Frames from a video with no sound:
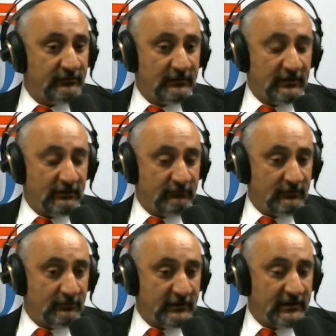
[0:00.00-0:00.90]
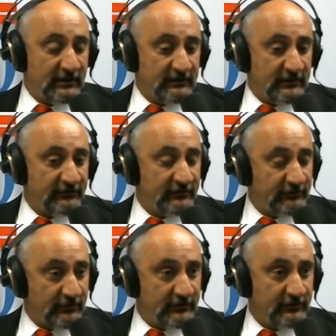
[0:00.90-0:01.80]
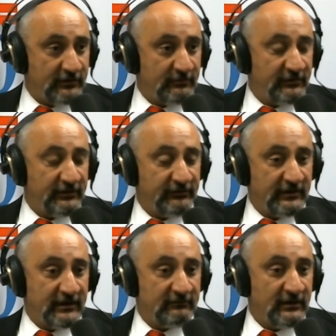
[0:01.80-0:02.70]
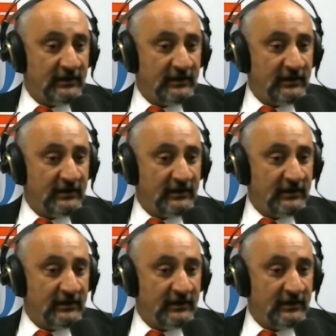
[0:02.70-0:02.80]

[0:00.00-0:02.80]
right now, at least there's 100 companies that have